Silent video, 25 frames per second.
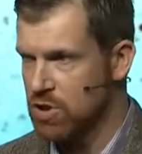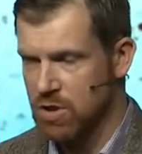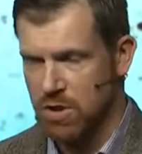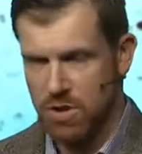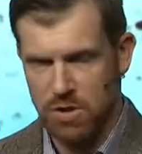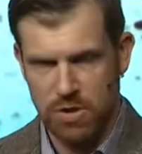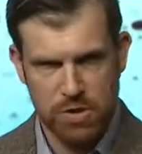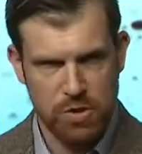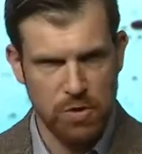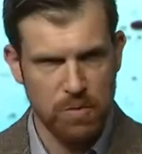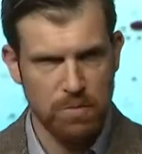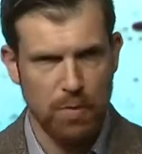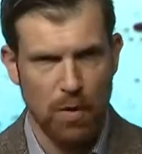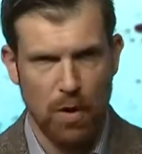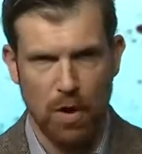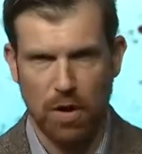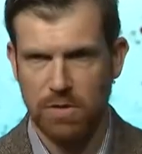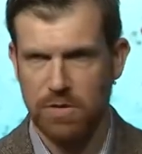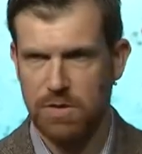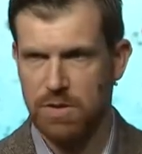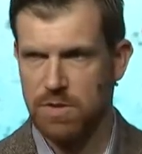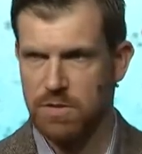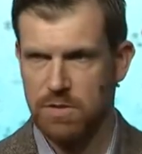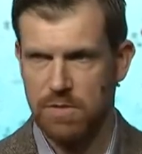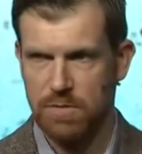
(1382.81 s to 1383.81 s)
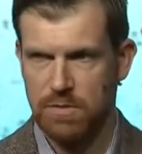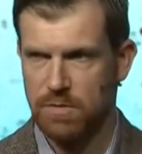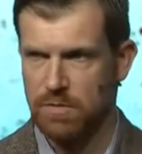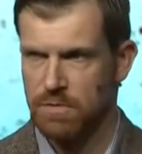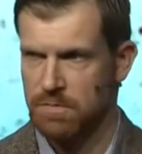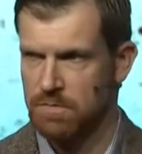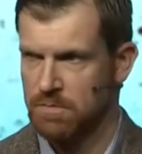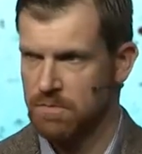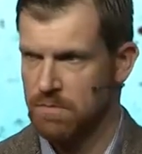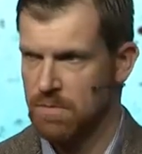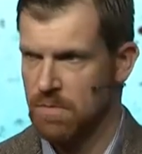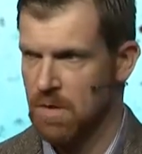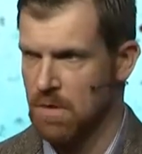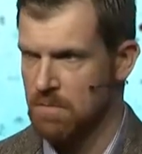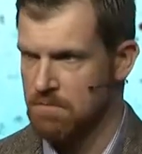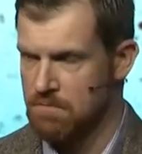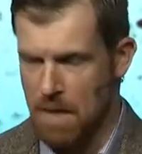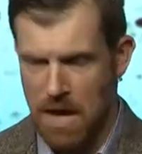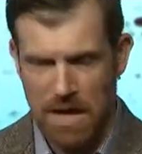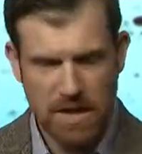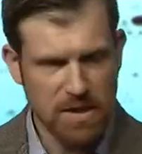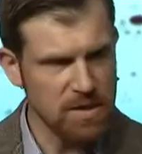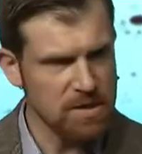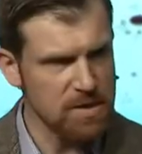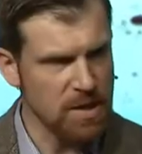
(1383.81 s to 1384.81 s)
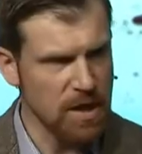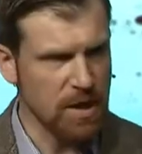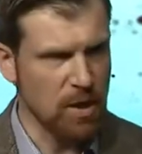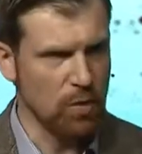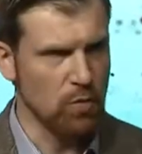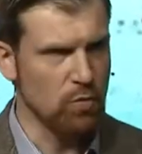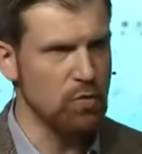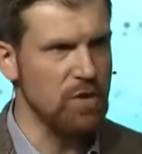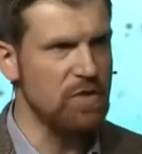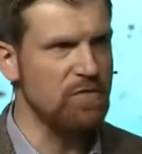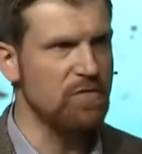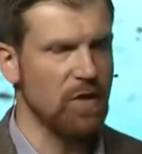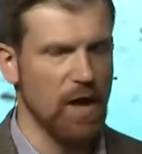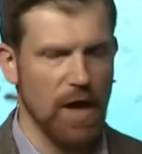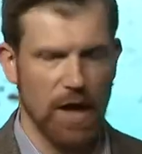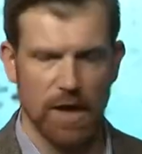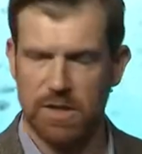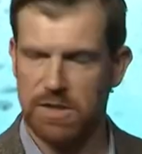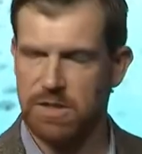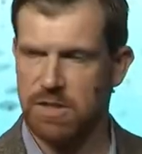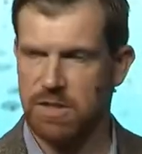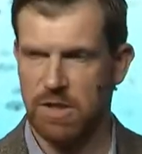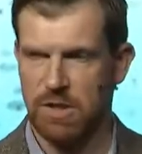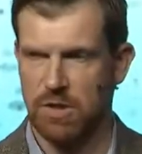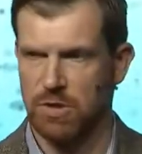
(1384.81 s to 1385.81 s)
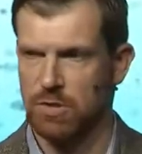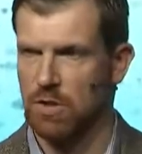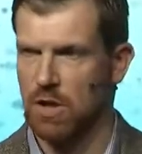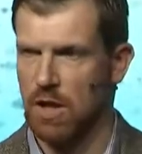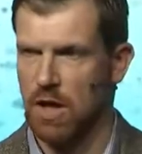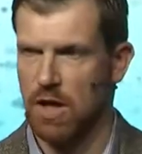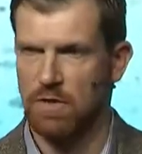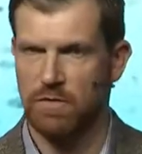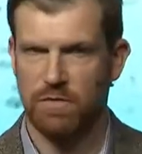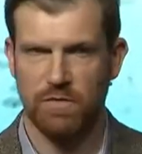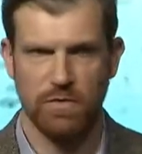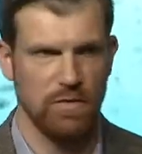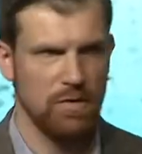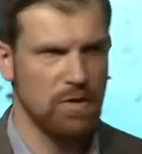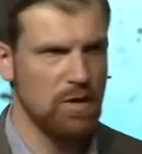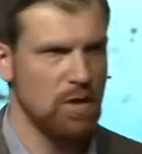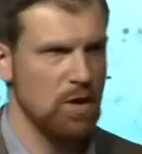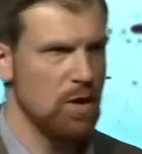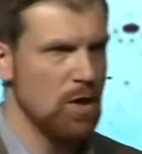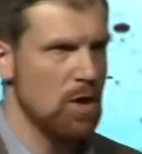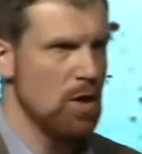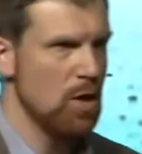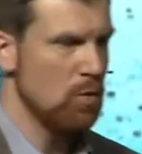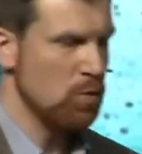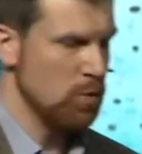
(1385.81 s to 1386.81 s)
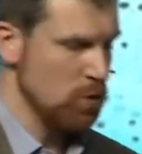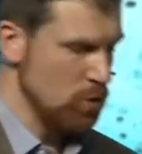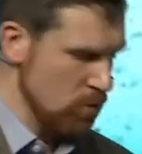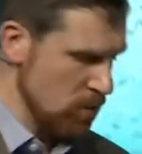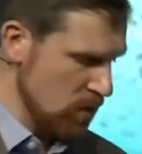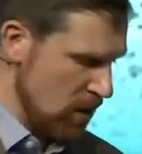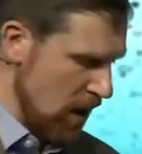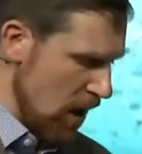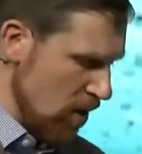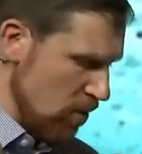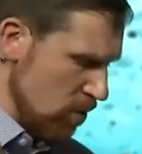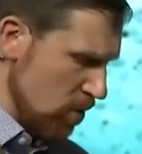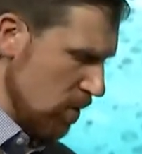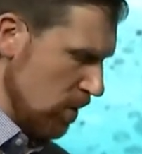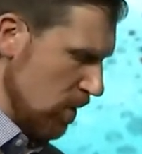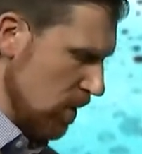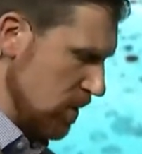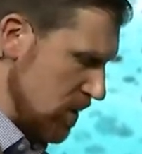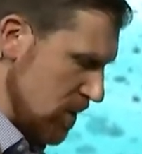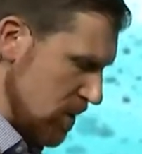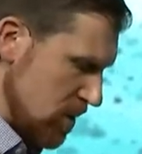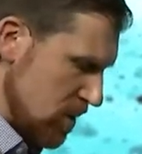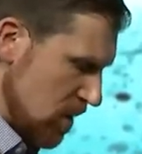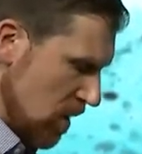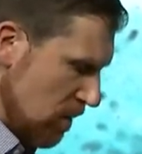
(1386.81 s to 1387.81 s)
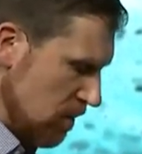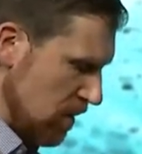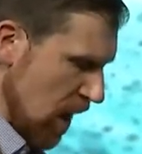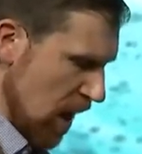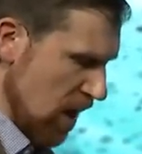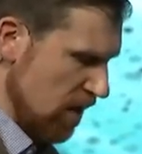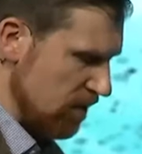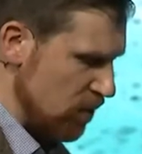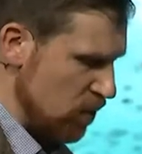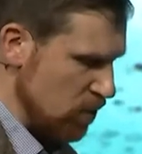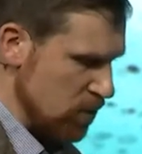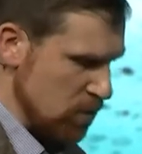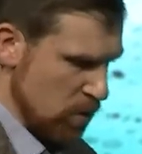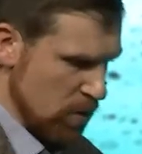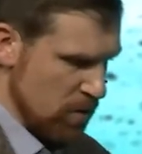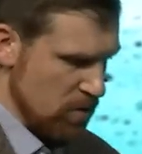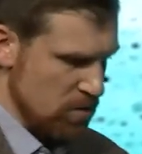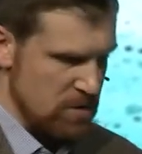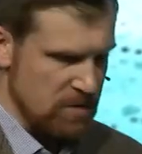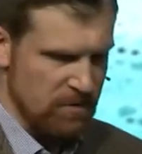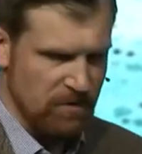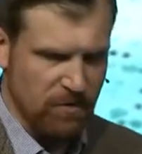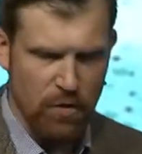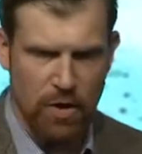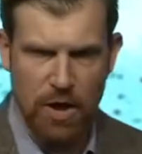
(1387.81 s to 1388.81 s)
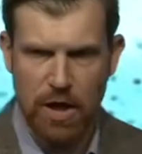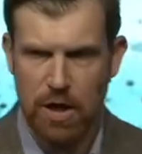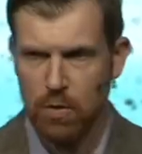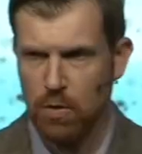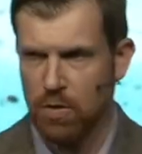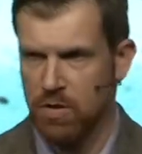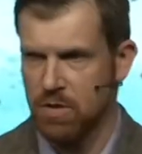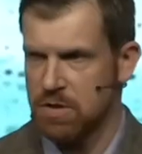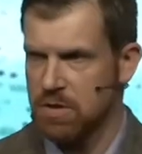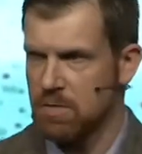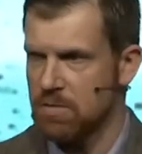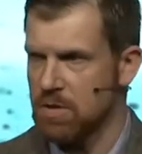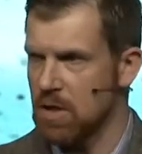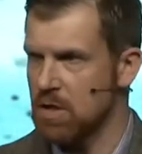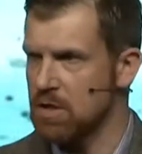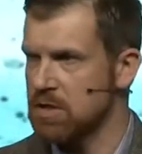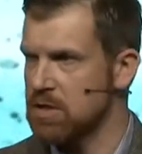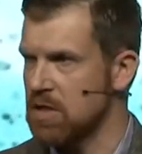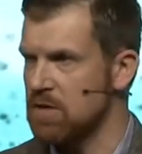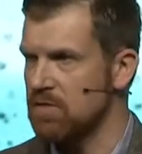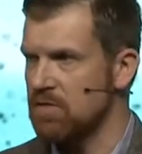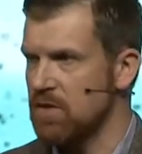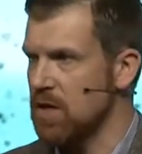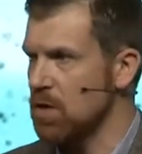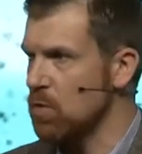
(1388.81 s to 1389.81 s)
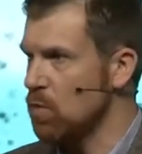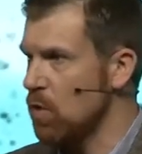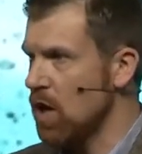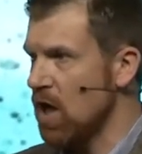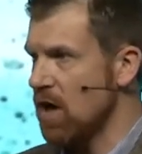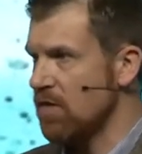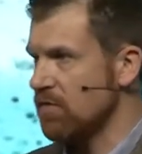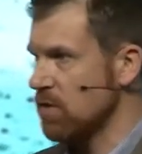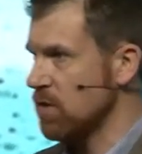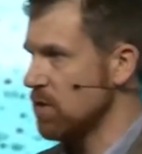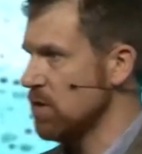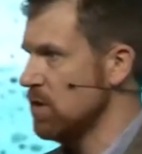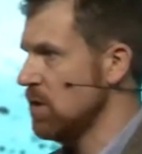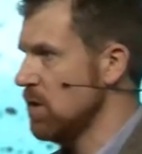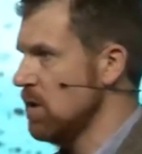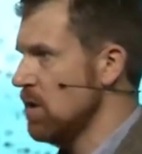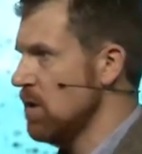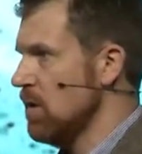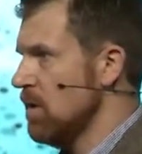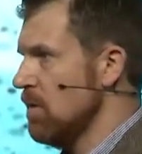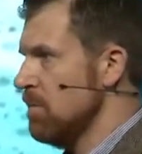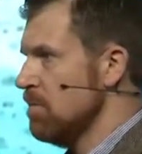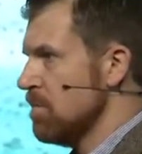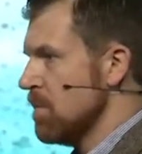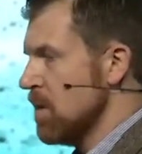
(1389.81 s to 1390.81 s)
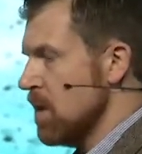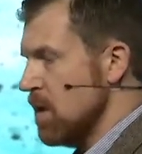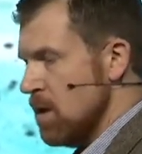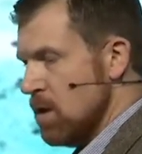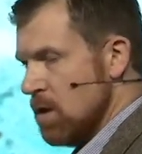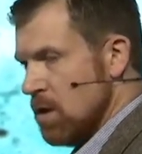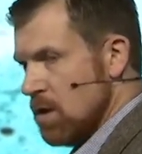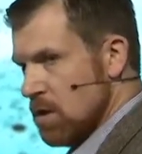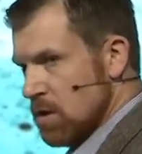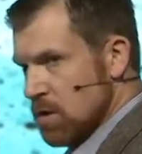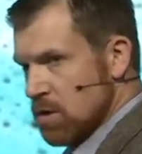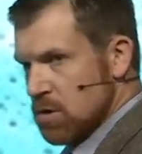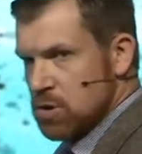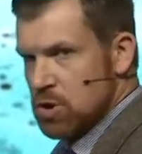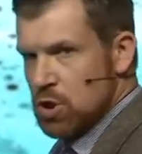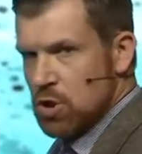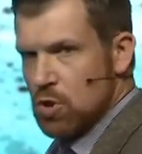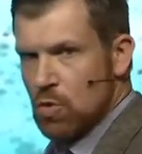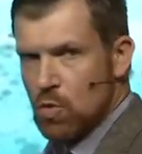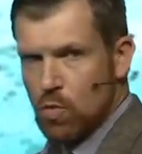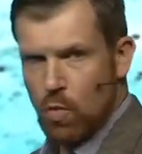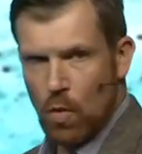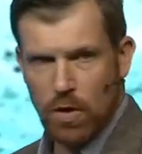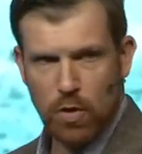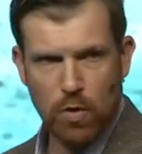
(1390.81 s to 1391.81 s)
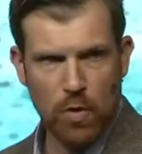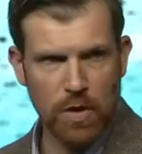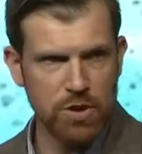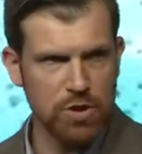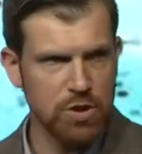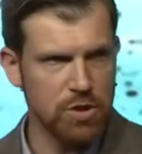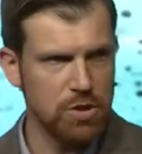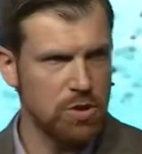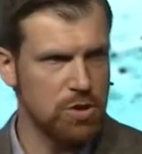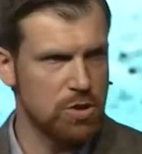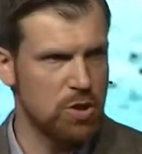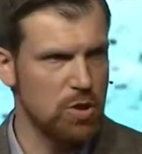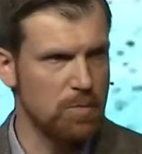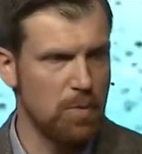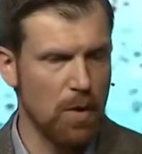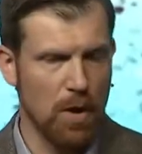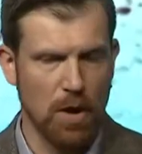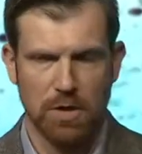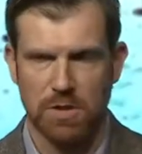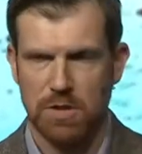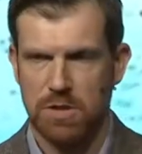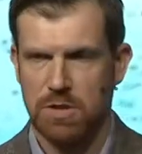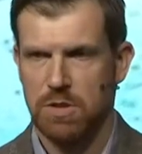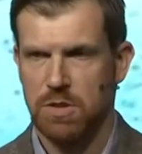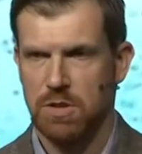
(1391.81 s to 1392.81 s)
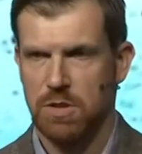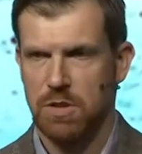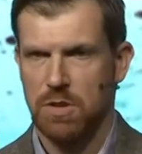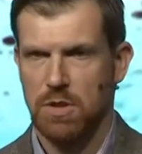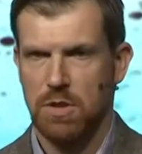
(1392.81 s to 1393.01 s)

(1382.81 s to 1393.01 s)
in two parts. Make this like a reflex in your life. When you encounter some kind of news, whether it's a friend, whether it's something on TV, whatever, two, one question, two parts.